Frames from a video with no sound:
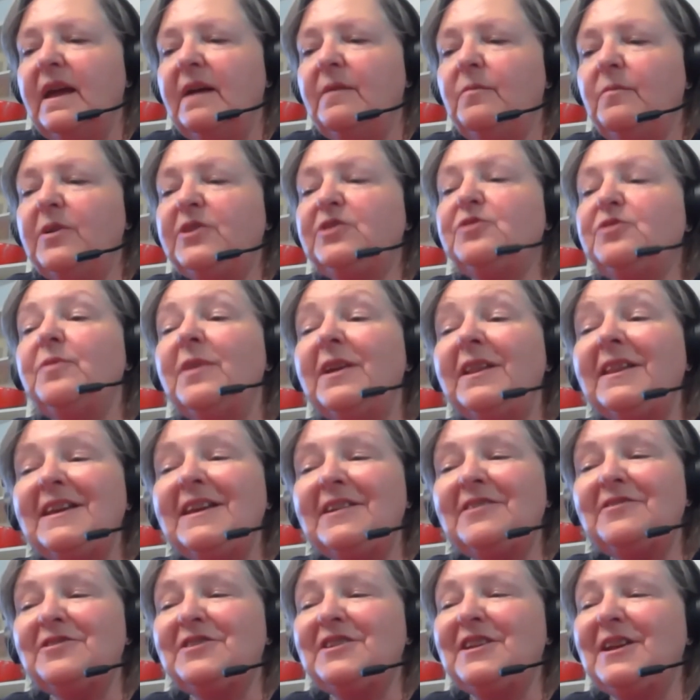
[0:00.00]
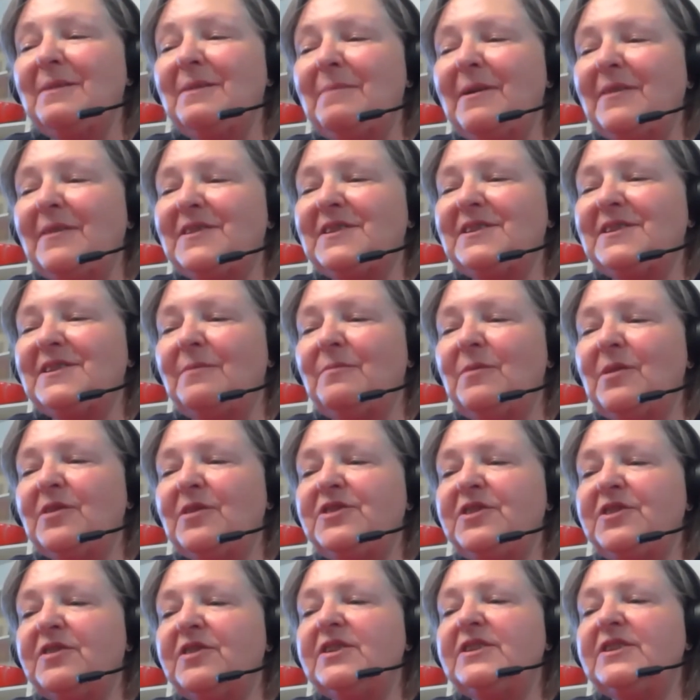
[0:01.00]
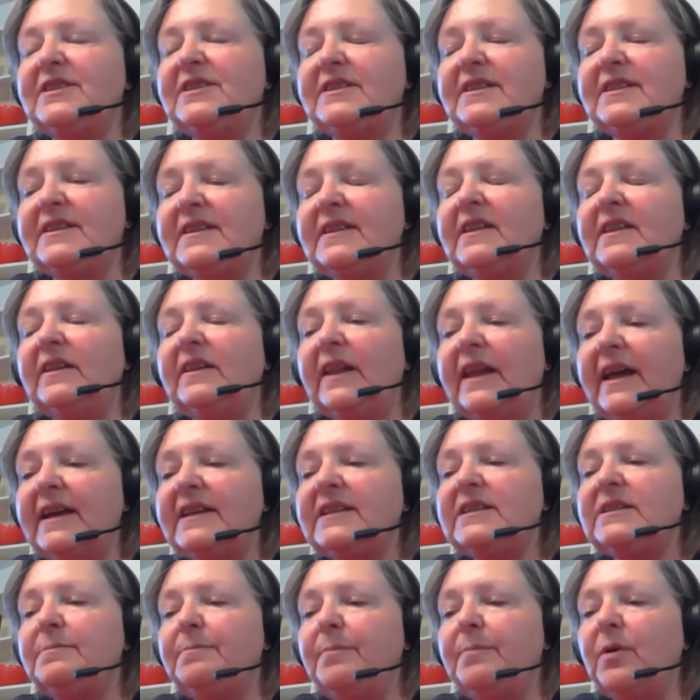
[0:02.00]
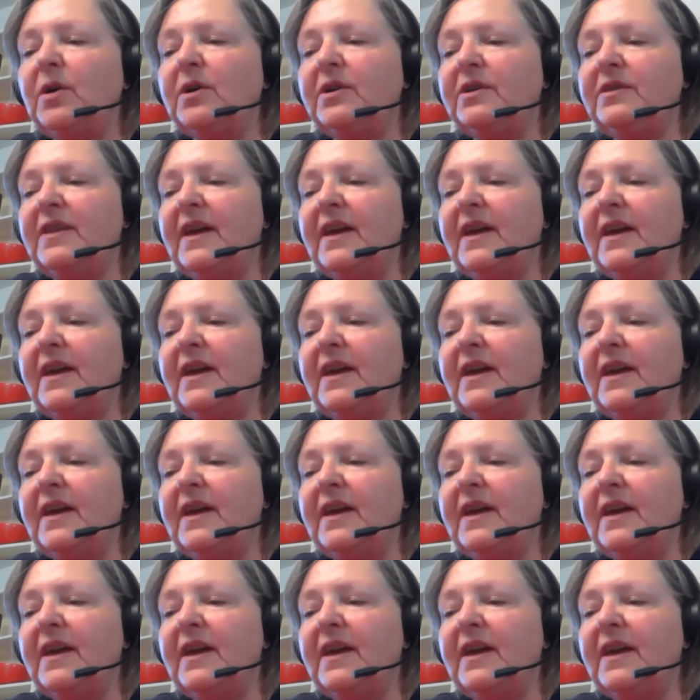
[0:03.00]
What's really interesting about the Somewhere series is, in the last book,